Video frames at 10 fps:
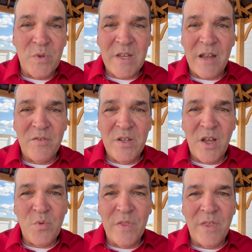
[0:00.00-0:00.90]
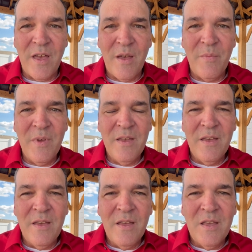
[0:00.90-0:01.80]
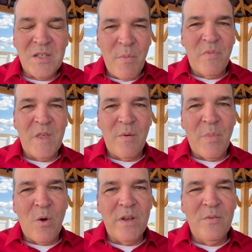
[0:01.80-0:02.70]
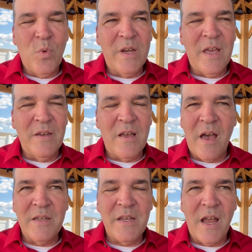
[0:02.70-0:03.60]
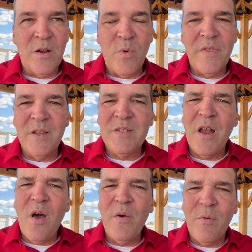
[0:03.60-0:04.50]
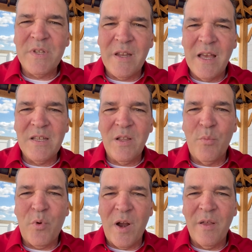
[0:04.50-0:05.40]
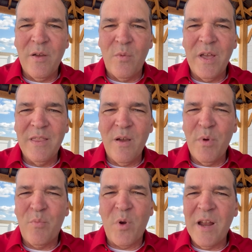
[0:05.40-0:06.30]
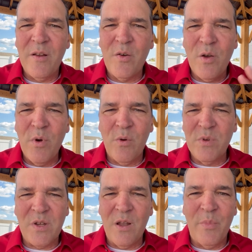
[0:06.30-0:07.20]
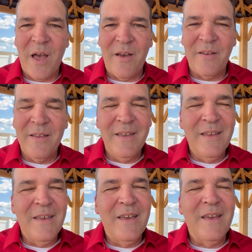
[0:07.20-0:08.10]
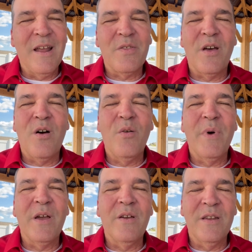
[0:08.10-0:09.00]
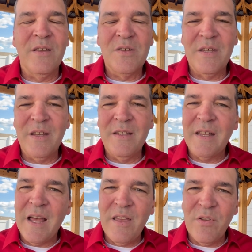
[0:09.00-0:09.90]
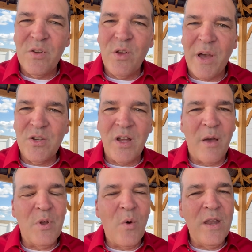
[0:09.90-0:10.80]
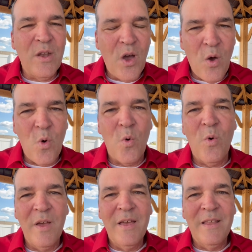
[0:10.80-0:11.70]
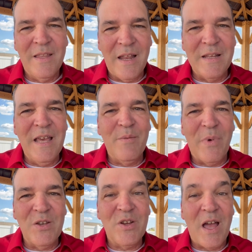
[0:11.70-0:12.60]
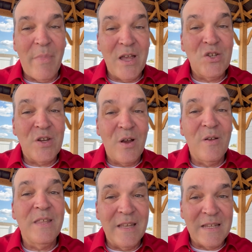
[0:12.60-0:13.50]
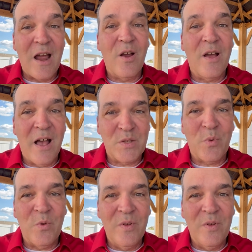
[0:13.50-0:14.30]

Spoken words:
out of touch with them. Some of them I would get in contact with and said, "Oh, that was a nice little prayer that we prayed. I don't know what it was all about." And I thought, "Oh my goodness, did I even do my job?" No, I know that I did my job. I shared the entire gospel